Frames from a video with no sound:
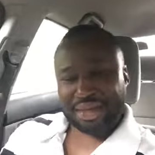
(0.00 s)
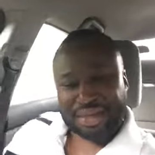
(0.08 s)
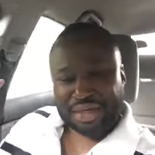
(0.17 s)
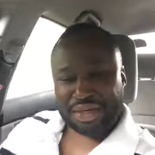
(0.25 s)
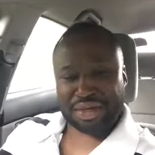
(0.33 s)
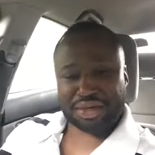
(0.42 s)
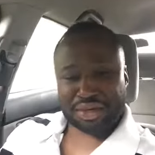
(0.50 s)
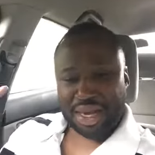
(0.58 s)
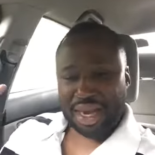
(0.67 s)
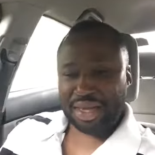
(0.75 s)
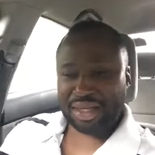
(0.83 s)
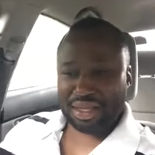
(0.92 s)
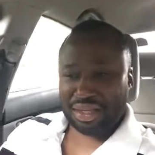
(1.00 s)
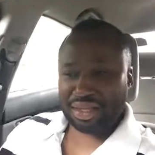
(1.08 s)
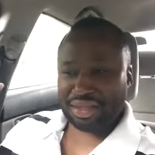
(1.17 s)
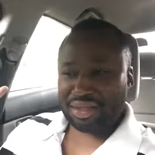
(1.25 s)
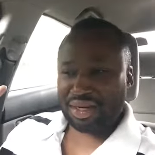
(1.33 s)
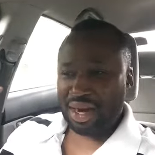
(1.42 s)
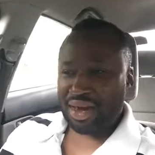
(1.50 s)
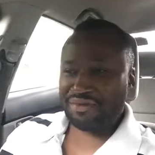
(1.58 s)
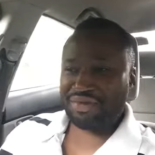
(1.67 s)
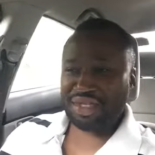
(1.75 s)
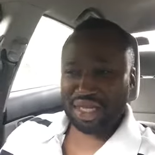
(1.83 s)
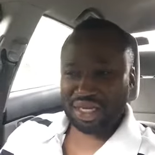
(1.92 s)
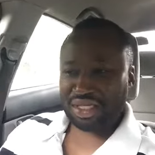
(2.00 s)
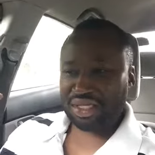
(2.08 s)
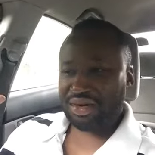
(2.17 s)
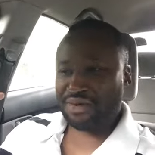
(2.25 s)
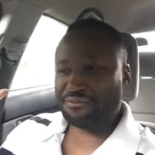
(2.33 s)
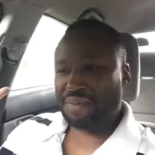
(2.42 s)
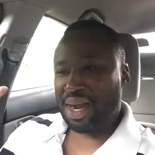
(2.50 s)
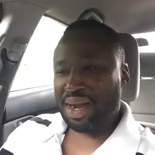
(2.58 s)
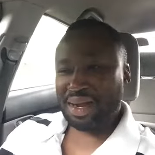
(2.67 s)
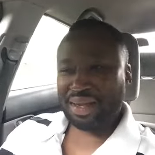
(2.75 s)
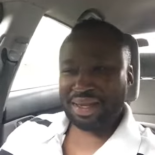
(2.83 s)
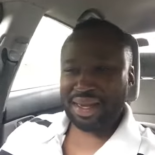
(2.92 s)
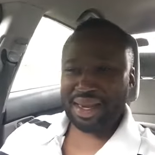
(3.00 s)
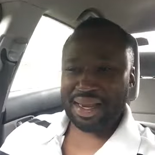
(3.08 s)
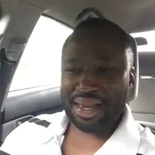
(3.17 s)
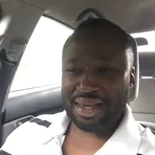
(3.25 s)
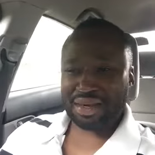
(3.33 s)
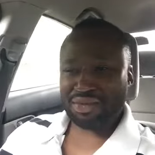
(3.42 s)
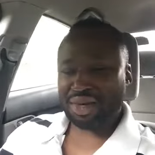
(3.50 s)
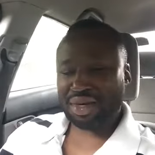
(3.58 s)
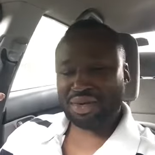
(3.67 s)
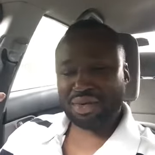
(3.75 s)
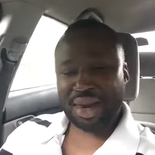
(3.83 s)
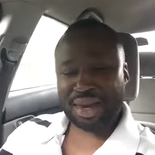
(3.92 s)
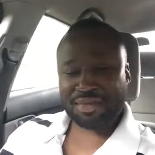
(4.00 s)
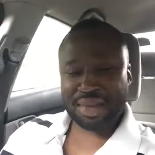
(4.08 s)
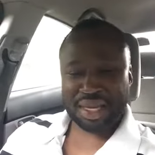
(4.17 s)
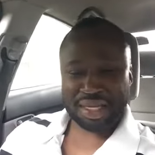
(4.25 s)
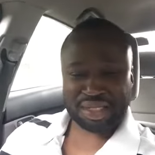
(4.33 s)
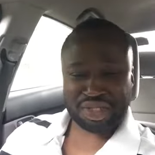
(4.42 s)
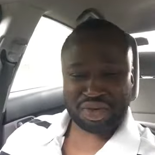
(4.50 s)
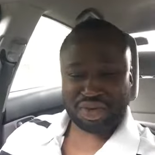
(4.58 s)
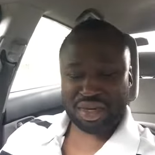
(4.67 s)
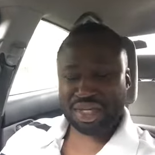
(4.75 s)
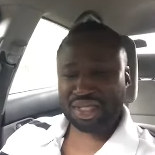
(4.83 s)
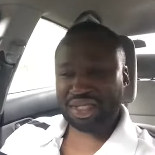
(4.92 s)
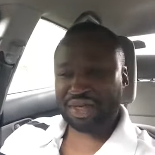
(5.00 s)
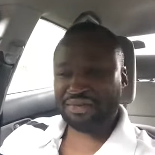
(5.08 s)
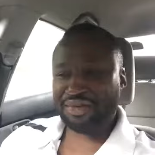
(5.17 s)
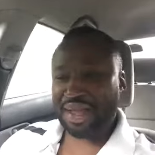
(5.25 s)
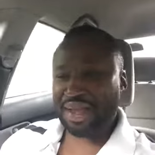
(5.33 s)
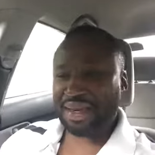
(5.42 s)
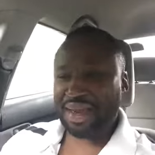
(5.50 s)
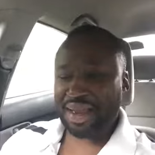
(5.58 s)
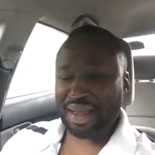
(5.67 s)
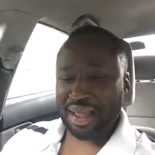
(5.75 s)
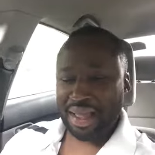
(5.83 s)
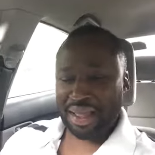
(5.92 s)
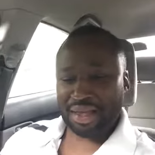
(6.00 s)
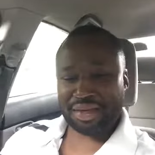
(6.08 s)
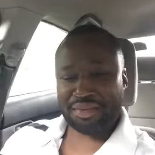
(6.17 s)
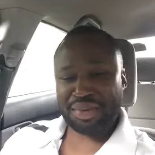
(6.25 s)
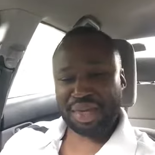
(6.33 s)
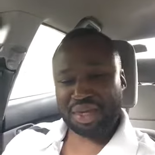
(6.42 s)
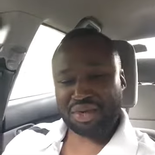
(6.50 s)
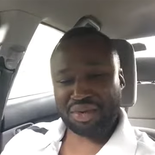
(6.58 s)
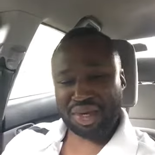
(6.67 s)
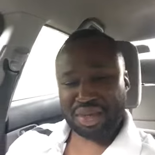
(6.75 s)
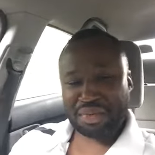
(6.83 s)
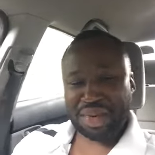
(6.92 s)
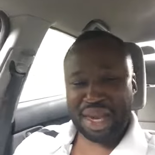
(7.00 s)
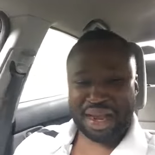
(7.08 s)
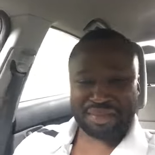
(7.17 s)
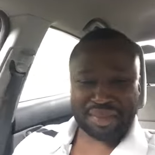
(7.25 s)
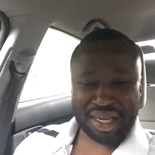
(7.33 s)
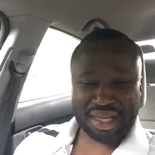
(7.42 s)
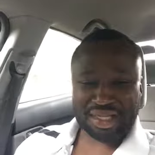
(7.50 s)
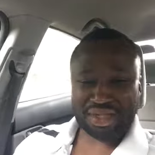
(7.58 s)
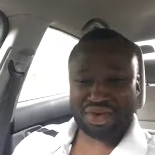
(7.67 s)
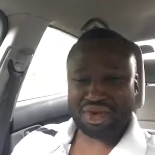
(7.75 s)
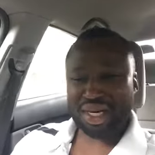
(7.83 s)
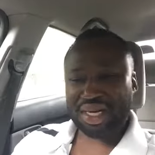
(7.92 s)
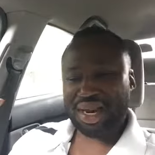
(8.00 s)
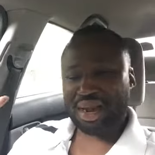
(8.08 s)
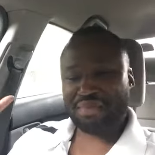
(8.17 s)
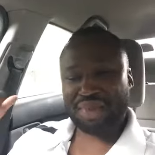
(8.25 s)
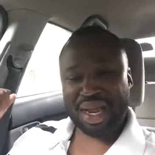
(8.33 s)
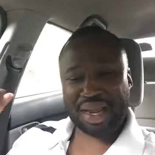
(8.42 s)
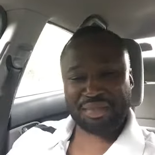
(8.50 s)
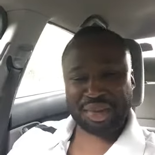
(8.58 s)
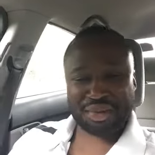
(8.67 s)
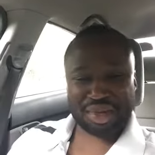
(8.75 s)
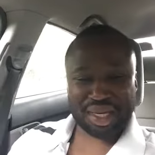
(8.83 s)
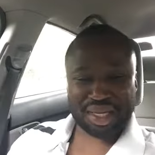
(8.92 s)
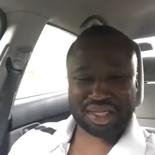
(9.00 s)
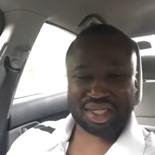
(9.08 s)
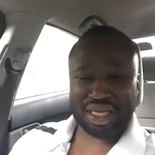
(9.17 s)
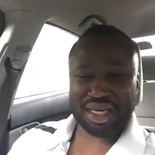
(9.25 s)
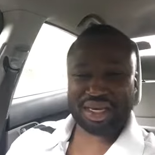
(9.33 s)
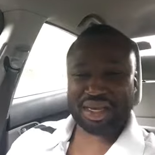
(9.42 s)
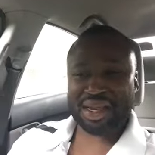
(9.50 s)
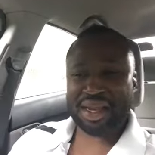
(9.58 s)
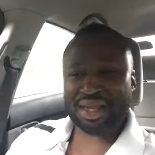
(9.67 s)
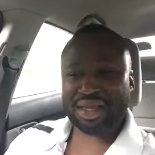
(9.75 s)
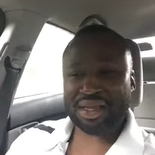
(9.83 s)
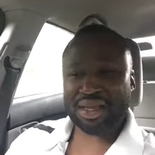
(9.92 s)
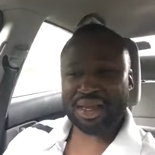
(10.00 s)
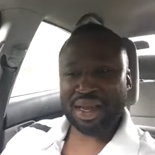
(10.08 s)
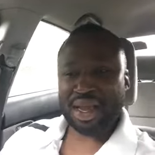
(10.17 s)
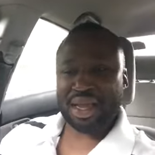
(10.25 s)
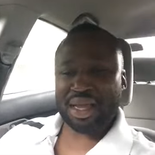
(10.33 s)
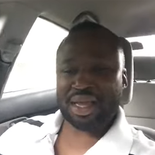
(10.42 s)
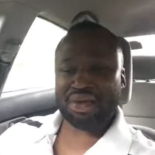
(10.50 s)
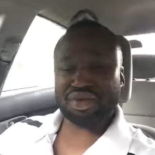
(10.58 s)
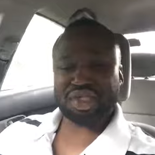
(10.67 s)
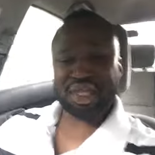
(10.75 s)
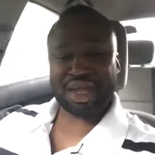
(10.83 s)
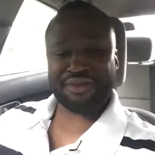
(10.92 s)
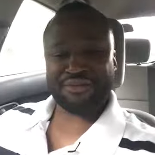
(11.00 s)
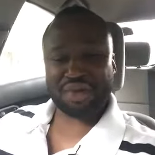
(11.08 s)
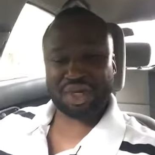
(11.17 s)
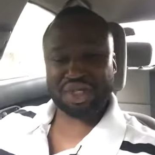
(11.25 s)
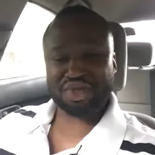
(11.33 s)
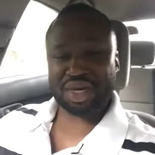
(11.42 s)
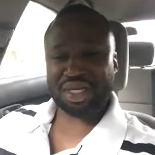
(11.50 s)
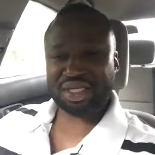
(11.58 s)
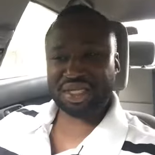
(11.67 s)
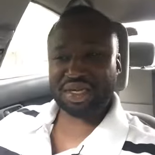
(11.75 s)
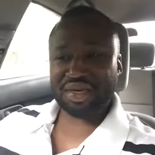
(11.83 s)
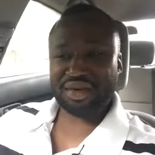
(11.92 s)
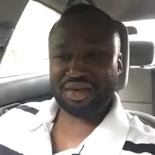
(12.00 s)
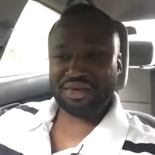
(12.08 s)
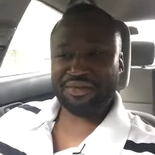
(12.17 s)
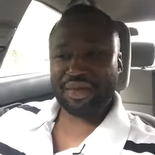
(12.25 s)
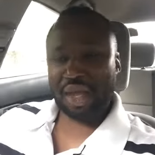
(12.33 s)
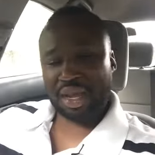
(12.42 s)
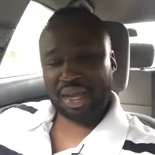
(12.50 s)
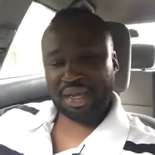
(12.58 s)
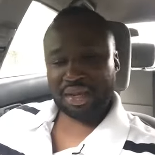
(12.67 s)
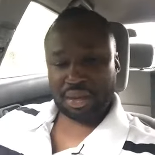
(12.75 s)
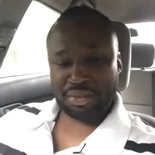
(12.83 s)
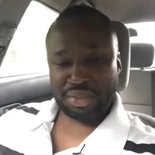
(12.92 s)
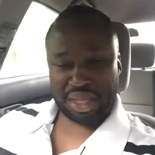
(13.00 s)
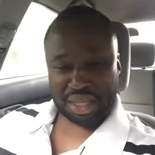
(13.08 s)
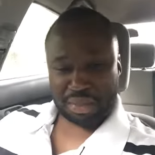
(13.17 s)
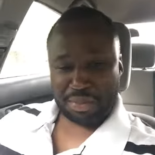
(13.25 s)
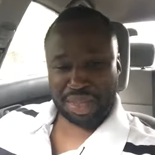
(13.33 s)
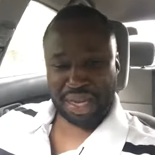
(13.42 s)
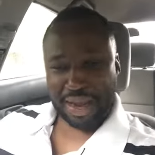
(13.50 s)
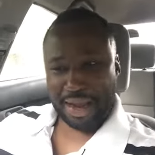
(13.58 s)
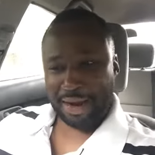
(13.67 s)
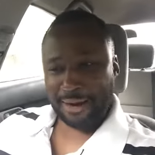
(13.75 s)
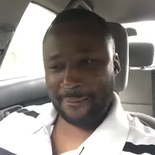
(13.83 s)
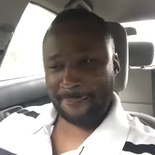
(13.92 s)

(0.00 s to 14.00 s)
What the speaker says: the conversation of buying land and what the white man's doing and stuff like that, compared to what the black man's doing and how black people can't stick together, it was like frustration of him being black,